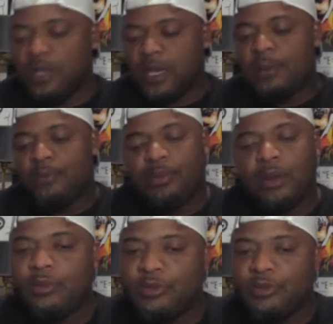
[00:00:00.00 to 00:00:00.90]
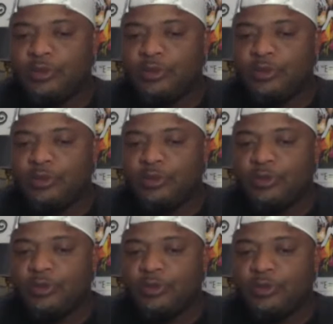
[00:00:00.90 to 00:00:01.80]
He had people from
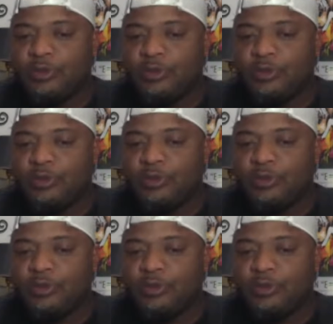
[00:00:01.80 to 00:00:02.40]
KKKs and